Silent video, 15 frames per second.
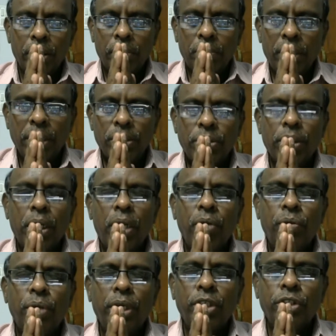my
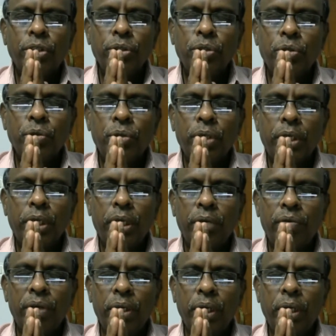salutations to the
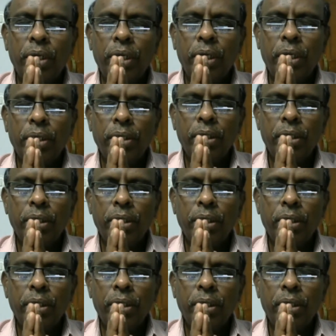divinity